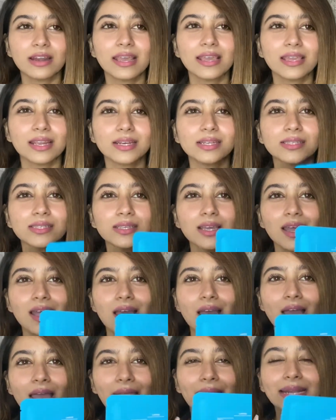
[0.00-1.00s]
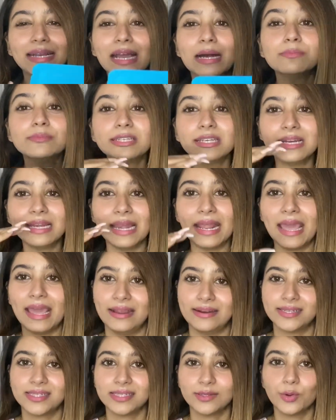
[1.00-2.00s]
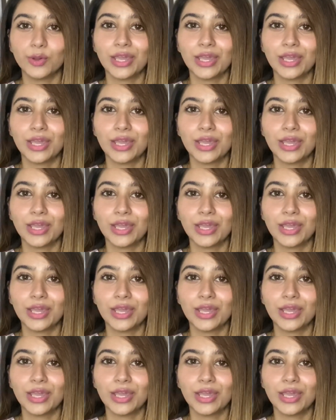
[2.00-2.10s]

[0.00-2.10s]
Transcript: Like it comes in layers.